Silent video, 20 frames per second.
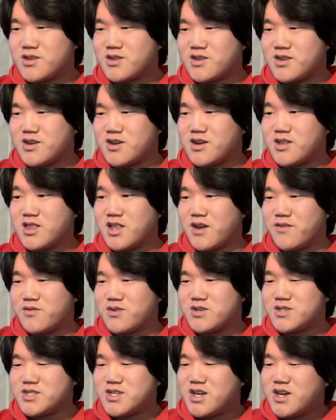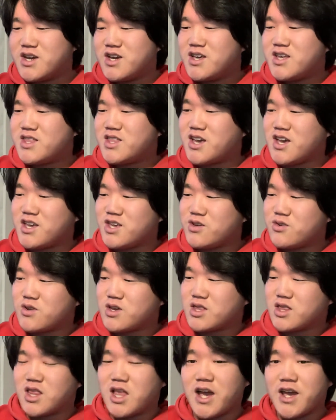levers that you
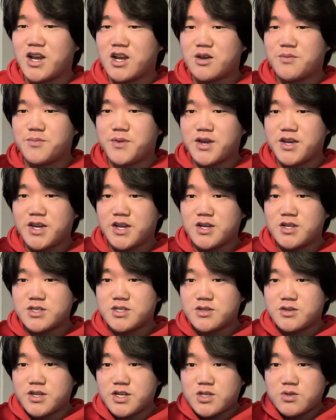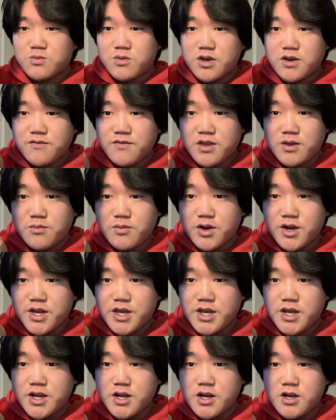can line up on here. So here's one of them right
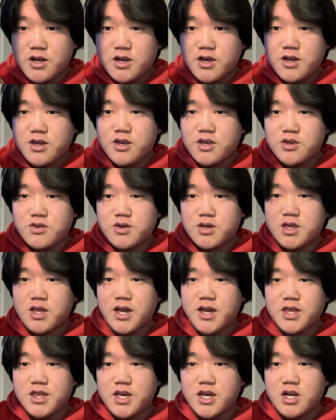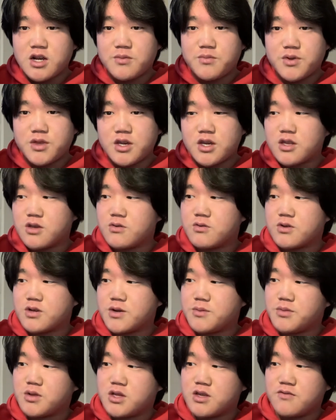here. You can line that up, and the other one I
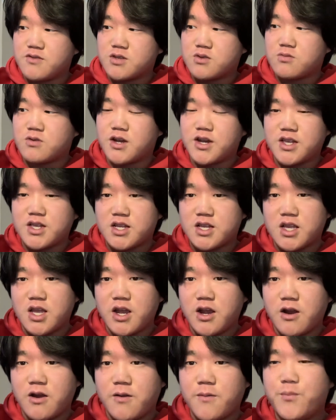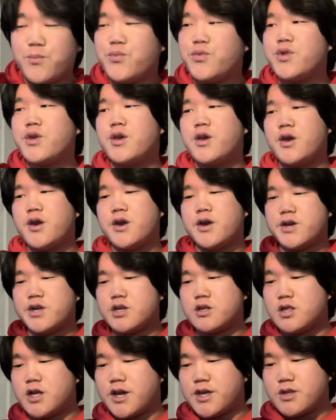believe is right there. You'll
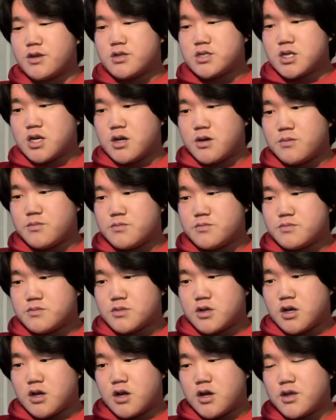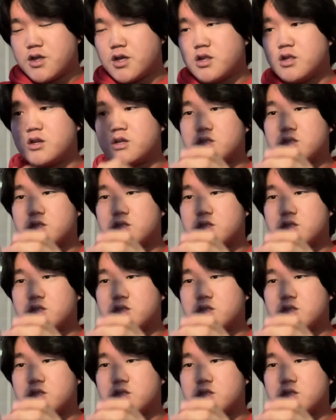line those up. They look